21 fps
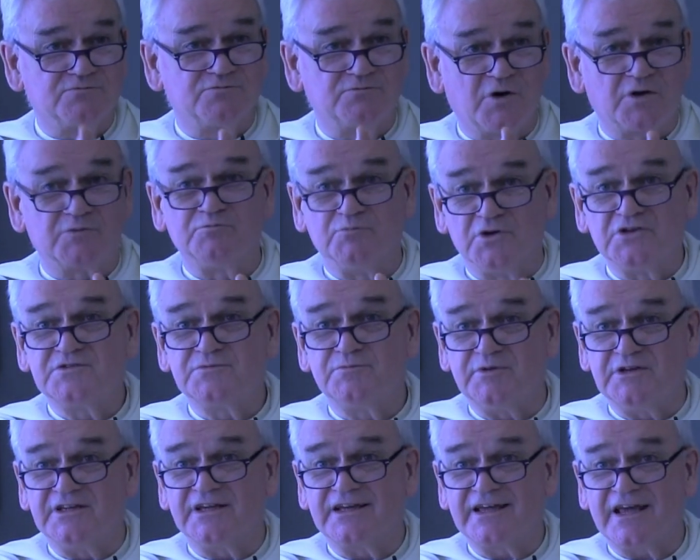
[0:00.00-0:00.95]
what must
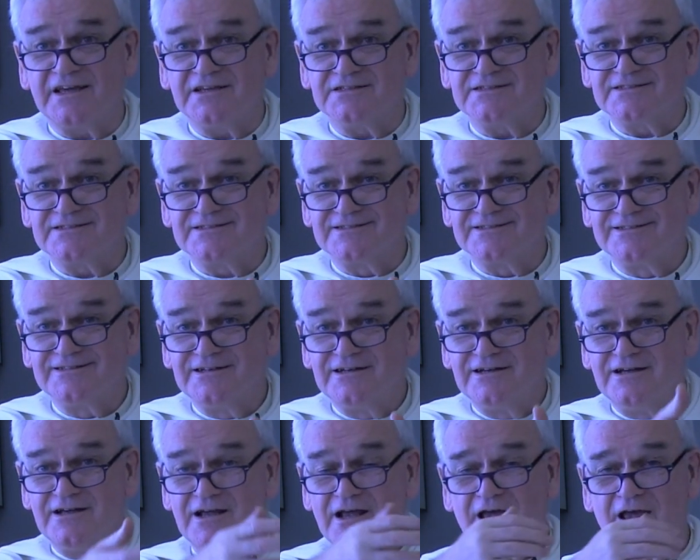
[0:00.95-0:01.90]
be the case.
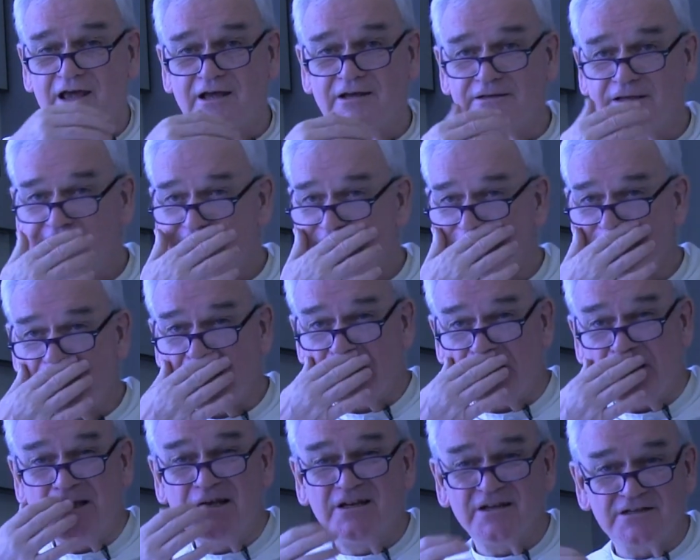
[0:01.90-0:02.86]
That's the
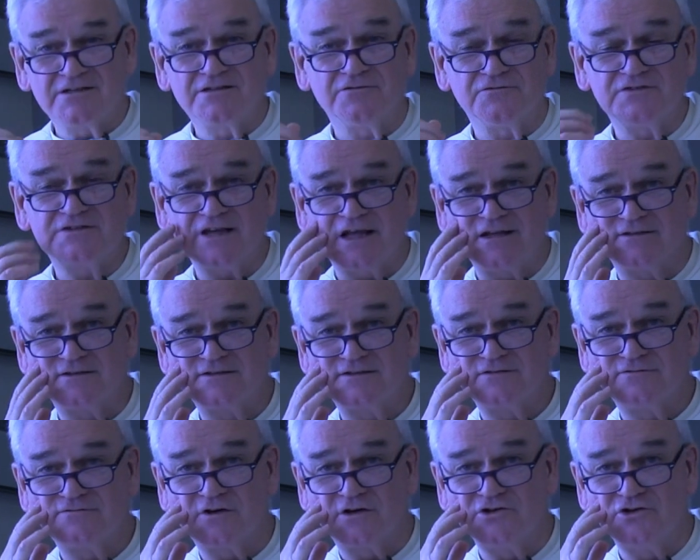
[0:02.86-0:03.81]
illative
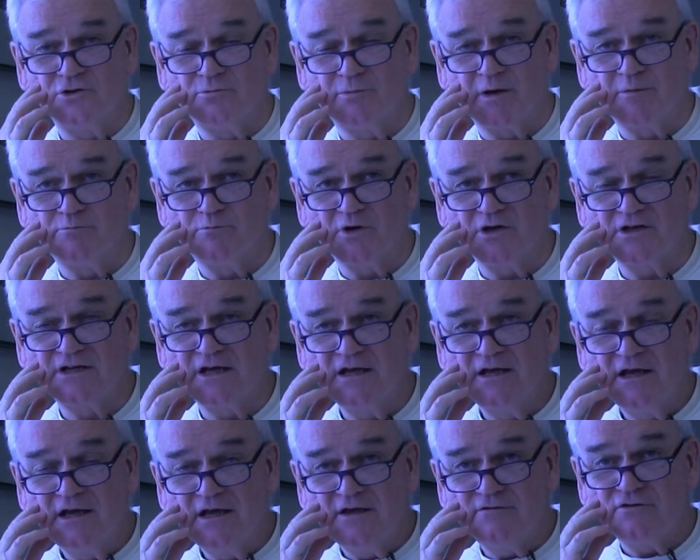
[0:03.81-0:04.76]
sense for Newman. But
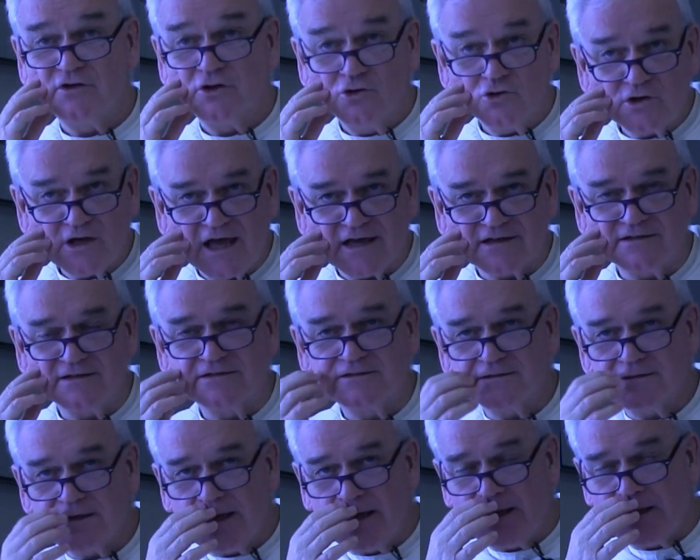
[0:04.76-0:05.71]
if you look at it,
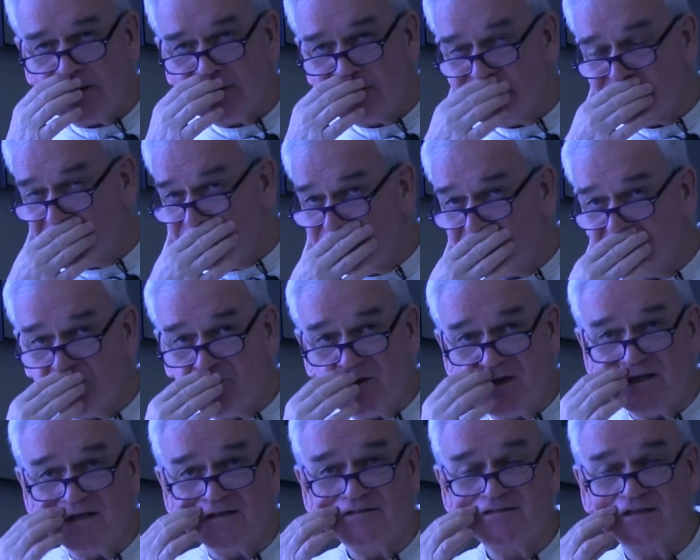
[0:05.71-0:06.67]
it seems to
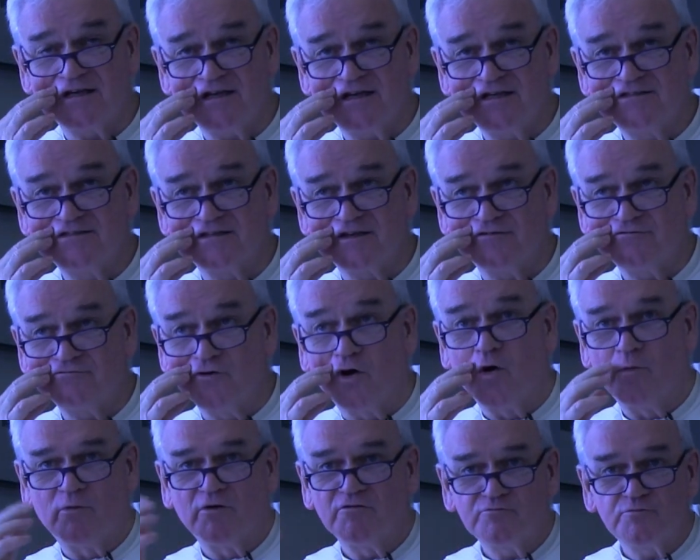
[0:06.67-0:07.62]
me it's a
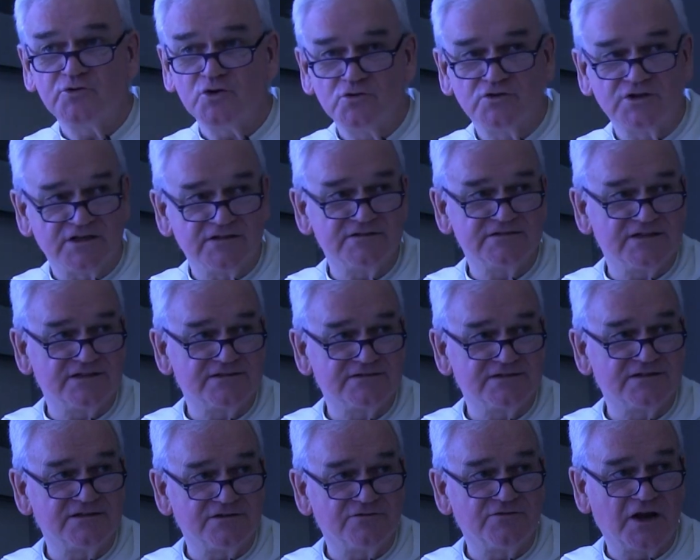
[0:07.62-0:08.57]
form of prudence, it's
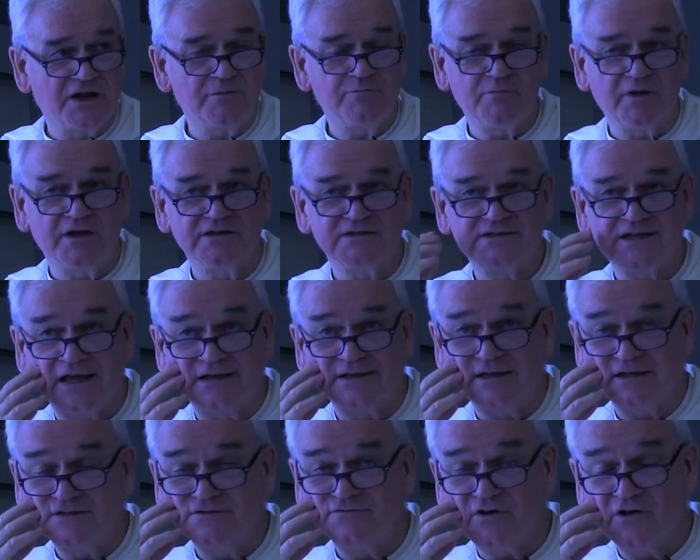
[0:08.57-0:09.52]
a development, and
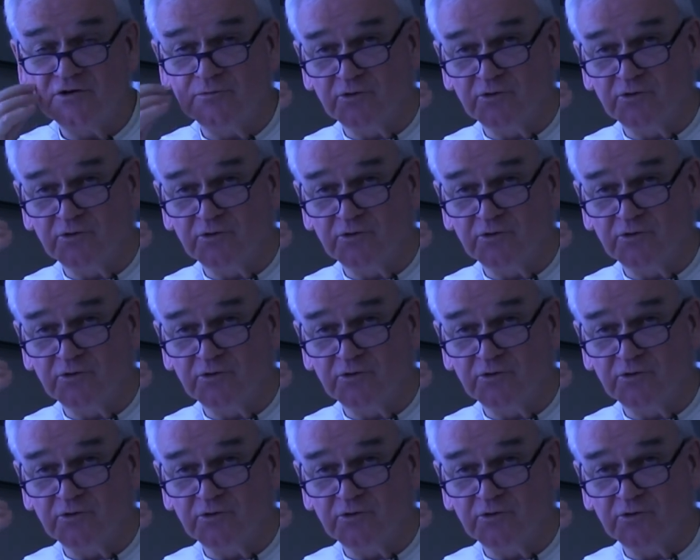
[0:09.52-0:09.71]
he's very